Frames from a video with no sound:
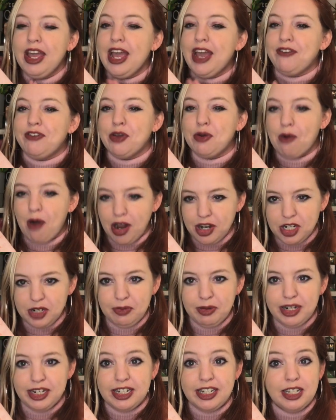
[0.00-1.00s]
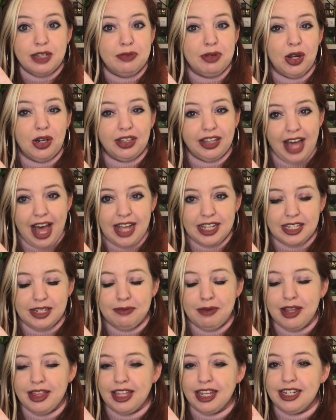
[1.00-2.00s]
If you watched my TBR last
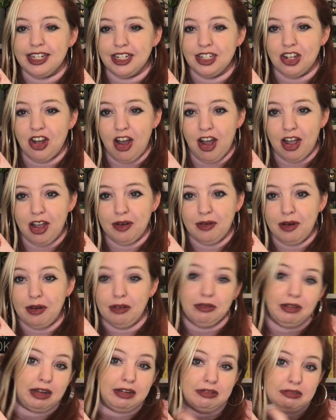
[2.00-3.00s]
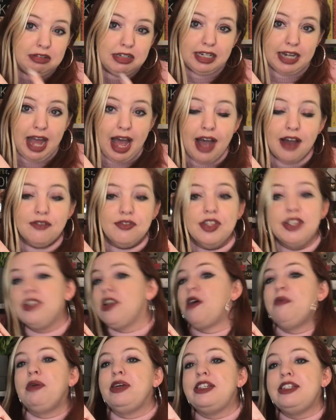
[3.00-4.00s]
month, I did talk, or I did have this
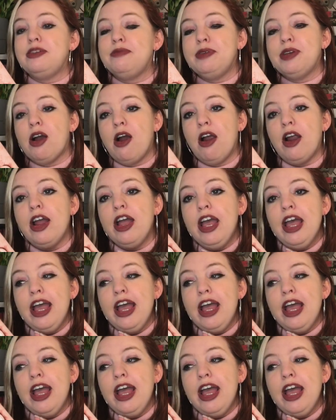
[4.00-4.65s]
on my TBR,